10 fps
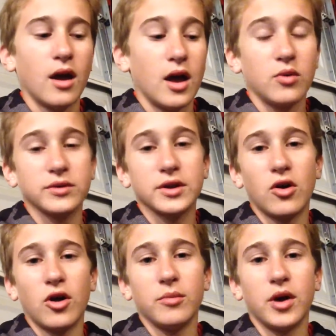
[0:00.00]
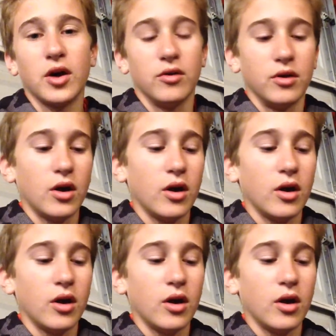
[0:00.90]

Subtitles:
It was all on my own.